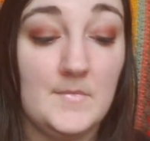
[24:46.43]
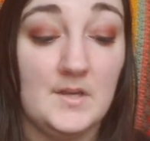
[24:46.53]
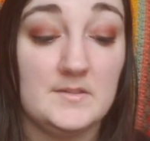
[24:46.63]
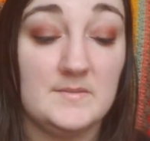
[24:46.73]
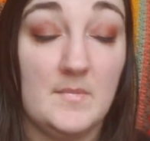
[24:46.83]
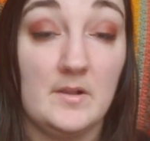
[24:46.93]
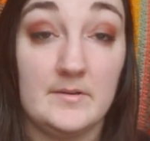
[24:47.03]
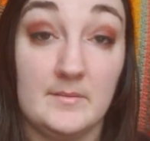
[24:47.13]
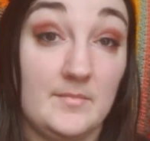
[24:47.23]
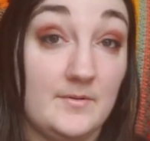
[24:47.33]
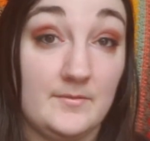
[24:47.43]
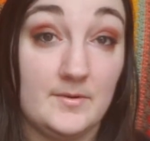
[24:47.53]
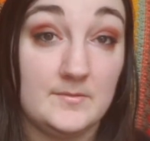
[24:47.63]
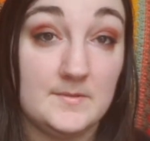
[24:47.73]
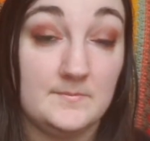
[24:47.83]
a smaller number of
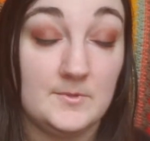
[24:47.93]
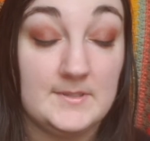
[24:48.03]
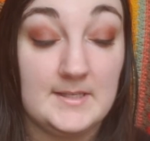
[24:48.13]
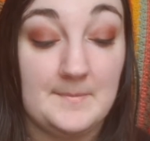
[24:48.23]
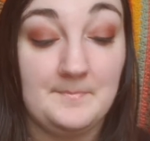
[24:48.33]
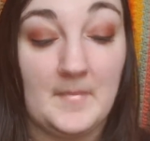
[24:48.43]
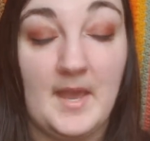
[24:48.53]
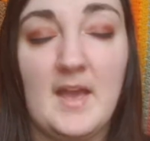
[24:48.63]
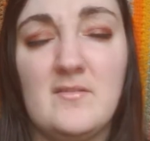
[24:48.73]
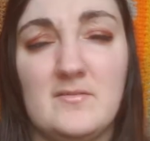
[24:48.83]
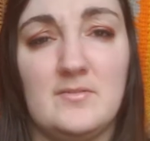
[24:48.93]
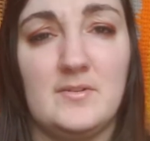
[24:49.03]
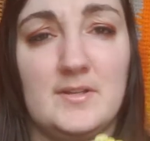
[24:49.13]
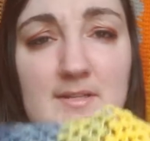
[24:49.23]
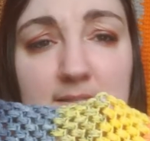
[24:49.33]
rows. We'll see. I haven't
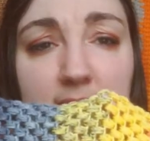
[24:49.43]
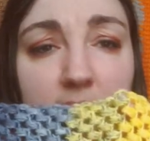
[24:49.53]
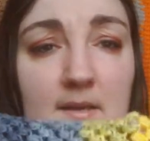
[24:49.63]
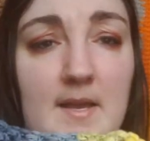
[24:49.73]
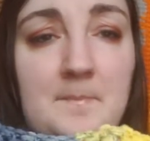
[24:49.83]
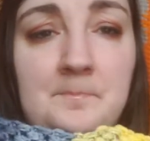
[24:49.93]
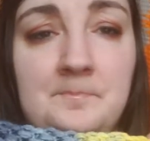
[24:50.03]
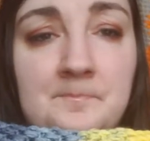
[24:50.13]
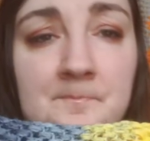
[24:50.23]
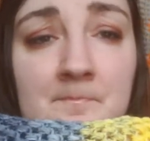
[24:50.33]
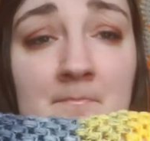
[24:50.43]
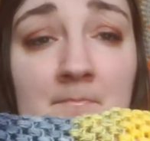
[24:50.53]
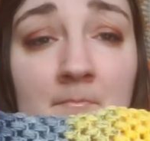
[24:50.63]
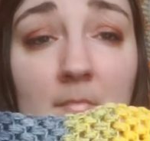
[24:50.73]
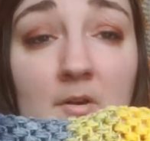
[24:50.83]
fully decided yet,
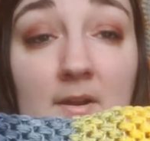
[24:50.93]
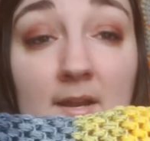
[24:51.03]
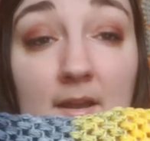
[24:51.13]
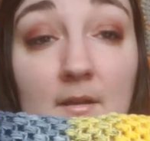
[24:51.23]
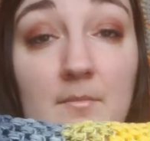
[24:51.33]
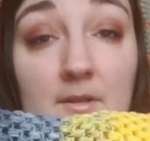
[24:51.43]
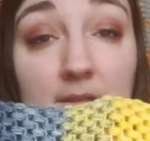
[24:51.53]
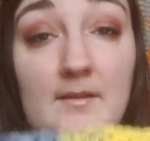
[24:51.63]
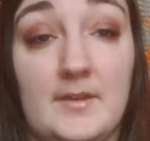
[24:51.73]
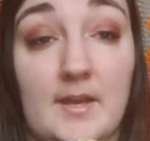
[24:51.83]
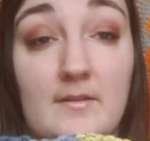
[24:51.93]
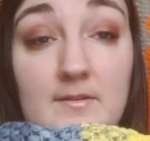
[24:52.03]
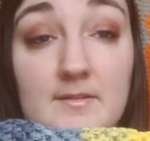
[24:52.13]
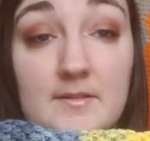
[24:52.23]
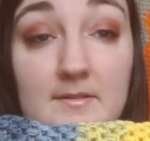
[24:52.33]
but right now I'm really loving how
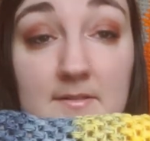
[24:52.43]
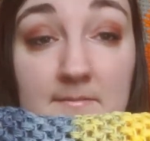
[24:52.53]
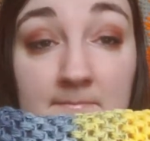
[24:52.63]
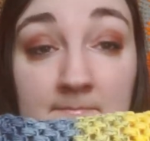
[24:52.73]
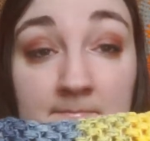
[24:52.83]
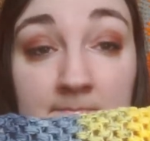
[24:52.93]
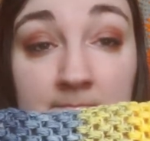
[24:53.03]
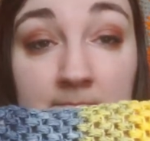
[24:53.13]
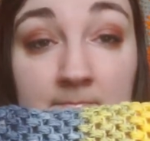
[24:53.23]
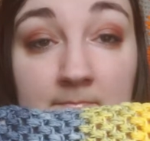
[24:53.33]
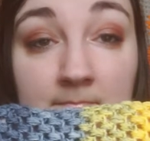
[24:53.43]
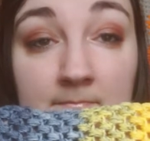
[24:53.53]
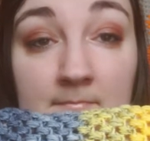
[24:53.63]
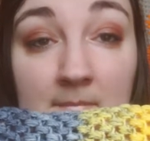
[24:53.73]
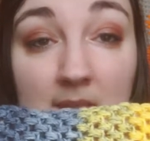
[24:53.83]
this looks.
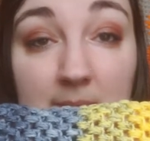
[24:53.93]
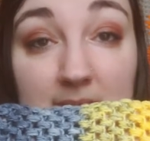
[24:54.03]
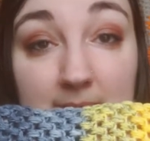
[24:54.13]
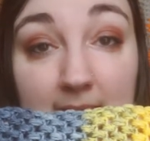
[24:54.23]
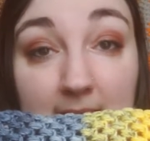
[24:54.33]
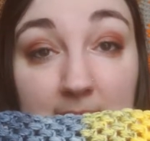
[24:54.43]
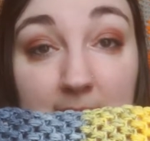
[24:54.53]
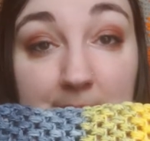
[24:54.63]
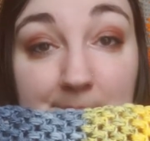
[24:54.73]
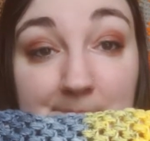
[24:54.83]
It makes me happy.